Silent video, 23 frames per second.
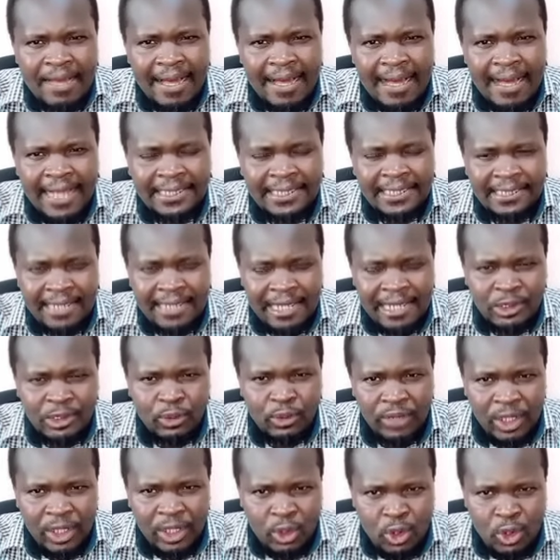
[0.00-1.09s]
has run to
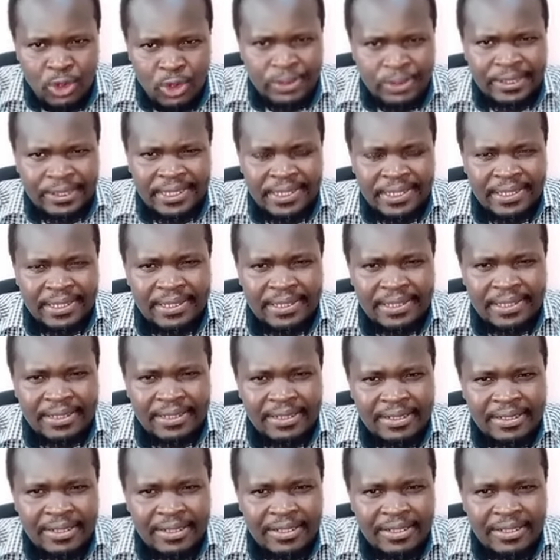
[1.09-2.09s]
the courts